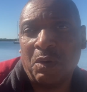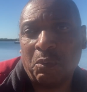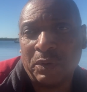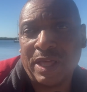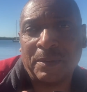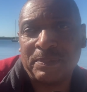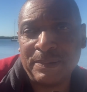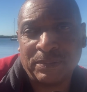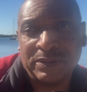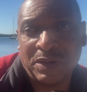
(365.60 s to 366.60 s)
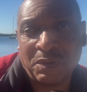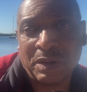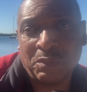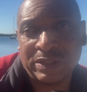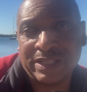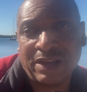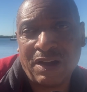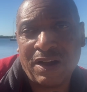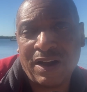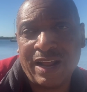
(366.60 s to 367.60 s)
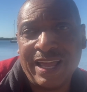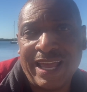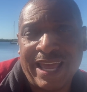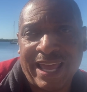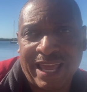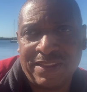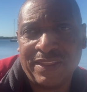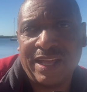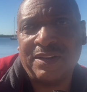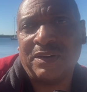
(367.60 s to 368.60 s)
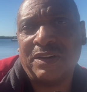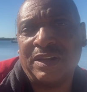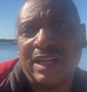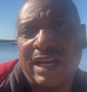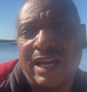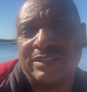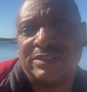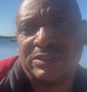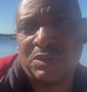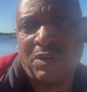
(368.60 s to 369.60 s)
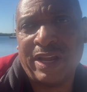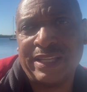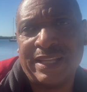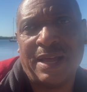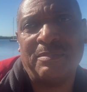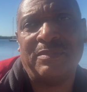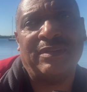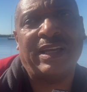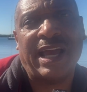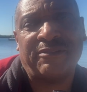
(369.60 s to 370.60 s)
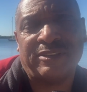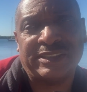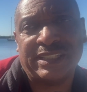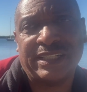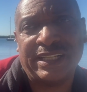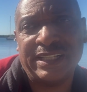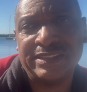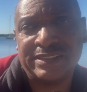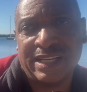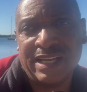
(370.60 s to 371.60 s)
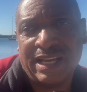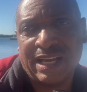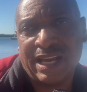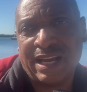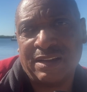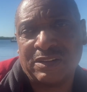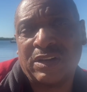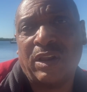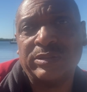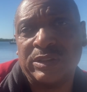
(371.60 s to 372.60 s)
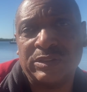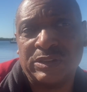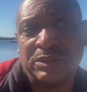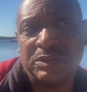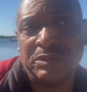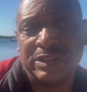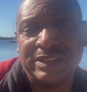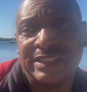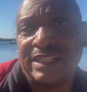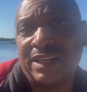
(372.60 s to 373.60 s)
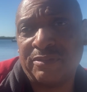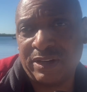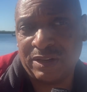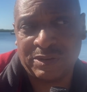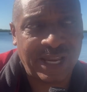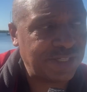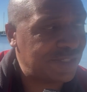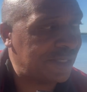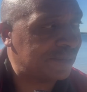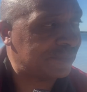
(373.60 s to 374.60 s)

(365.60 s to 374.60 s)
without people knowing what they are, and then storing them at facilities closer to the delivery location.